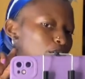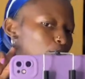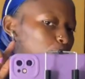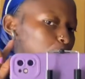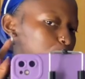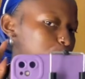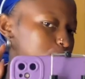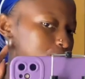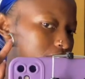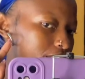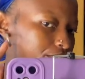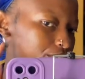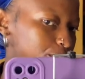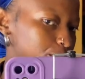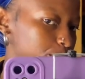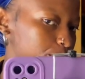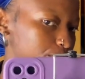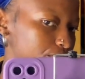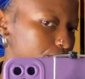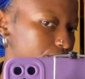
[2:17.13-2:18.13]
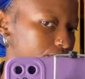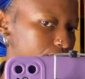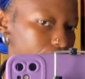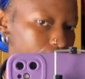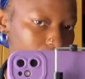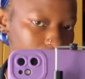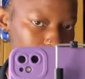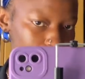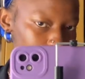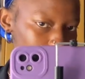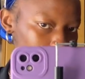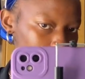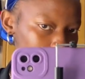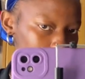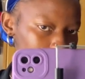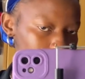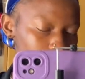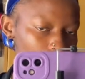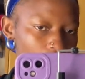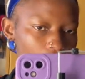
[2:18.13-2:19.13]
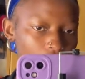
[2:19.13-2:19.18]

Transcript: hopes are from fashiks